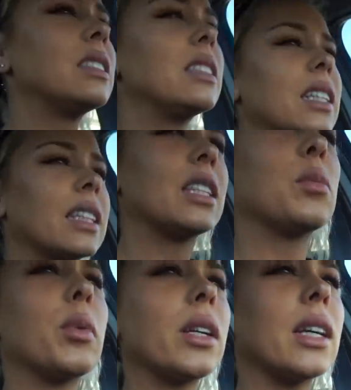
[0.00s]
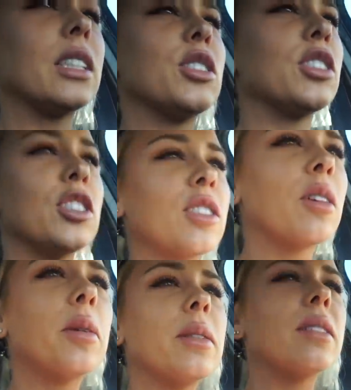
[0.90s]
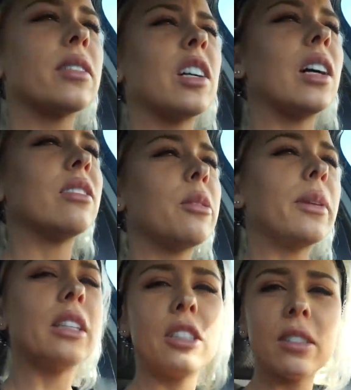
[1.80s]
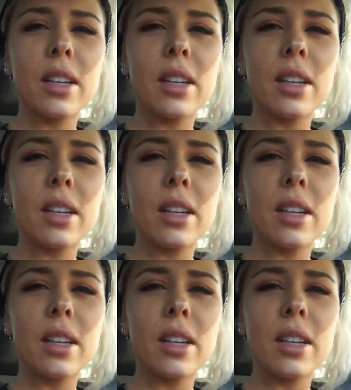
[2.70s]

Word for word: Like at this point I should just go to a different Coffee Bean, you know